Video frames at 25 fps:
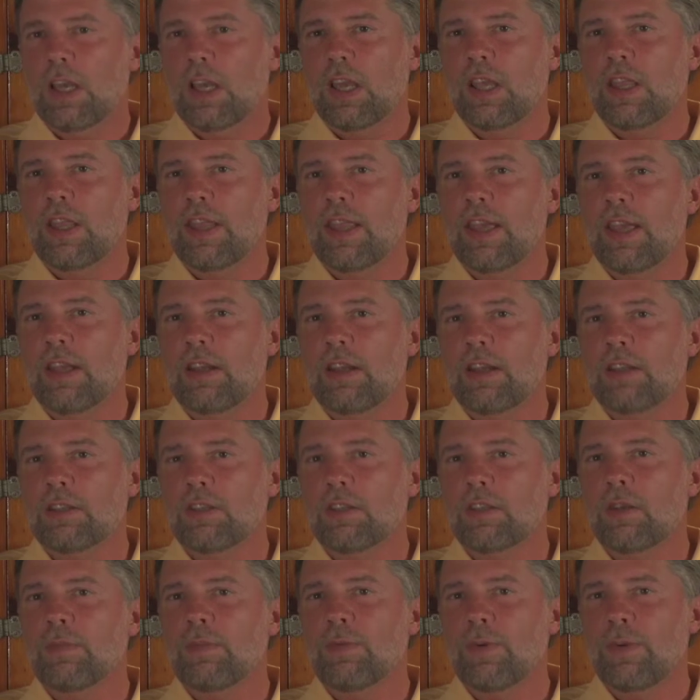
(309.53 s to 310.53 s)
and then at
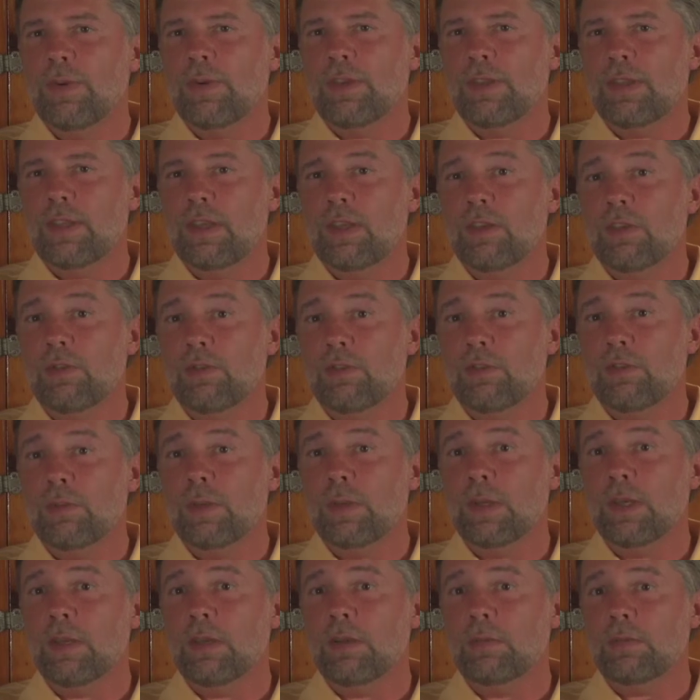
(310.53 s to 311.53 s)
some point the interest
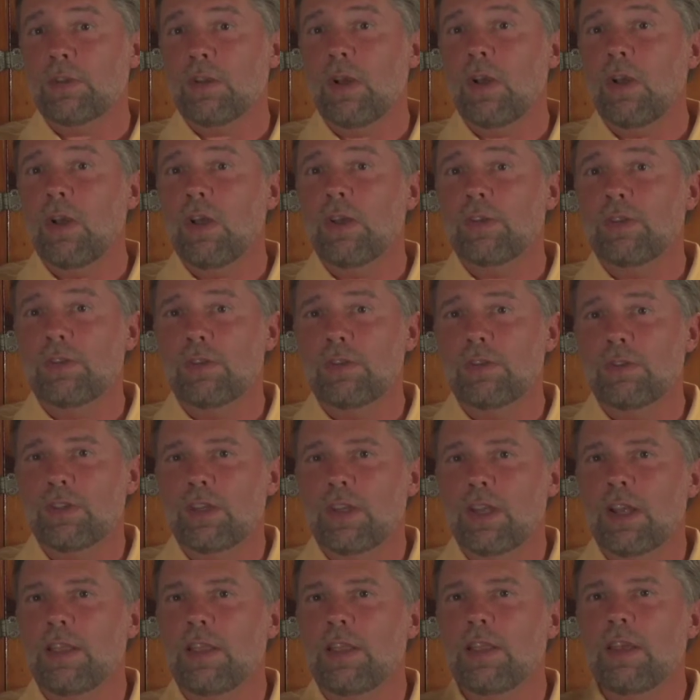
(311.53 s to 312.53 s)
becomes all
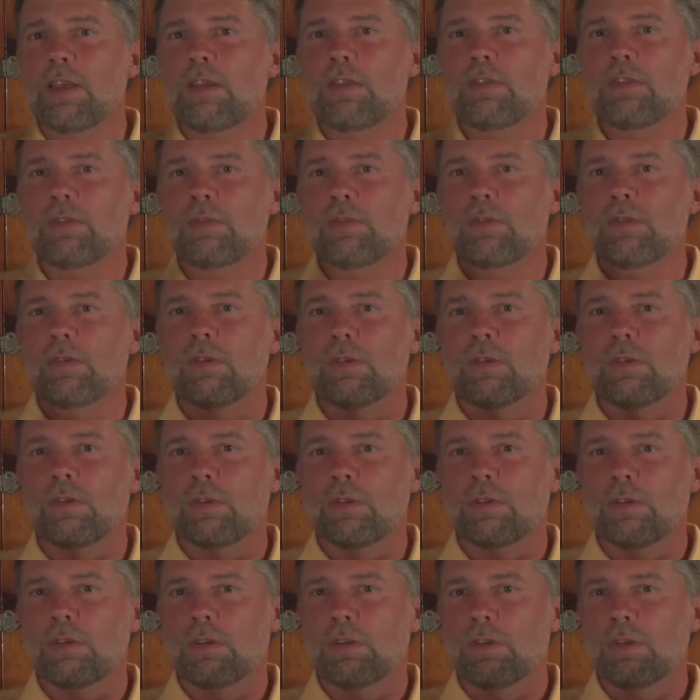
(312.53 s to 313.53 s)
yours, and then you
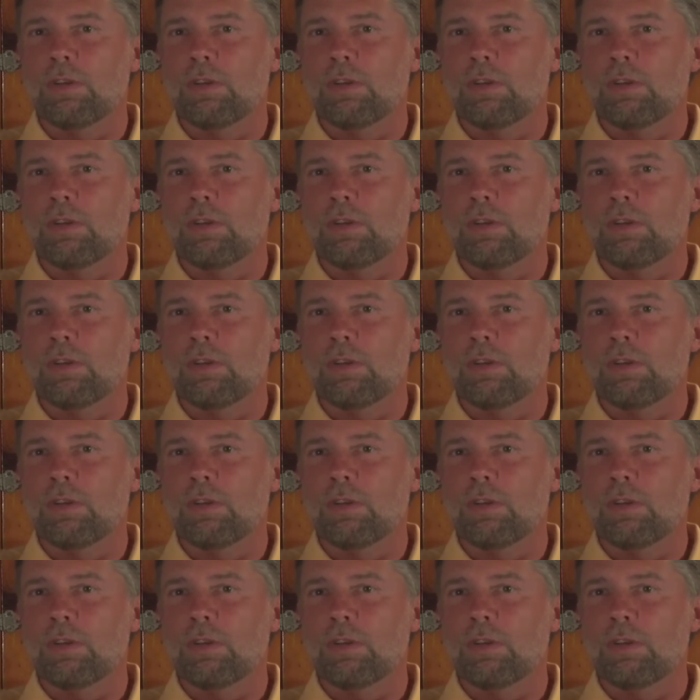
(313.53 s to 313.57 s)
learn